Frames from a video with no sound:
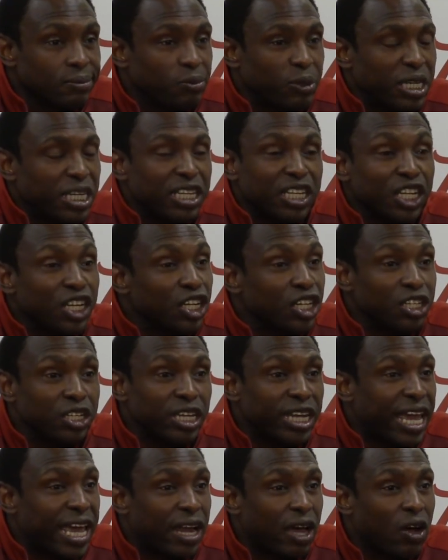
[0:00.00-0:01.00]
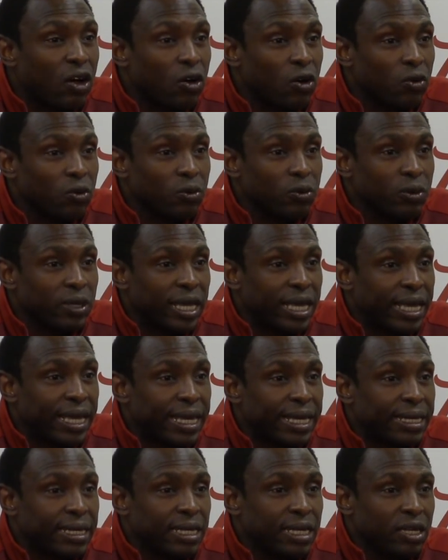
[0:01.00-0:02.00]
we didn't look good at all,
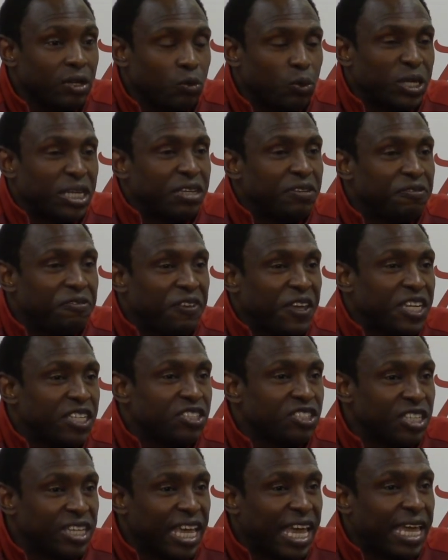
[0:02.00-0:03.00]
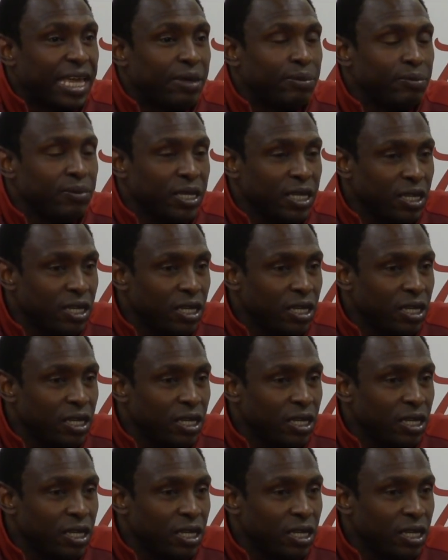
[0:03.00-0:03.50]
and we didn't finish the game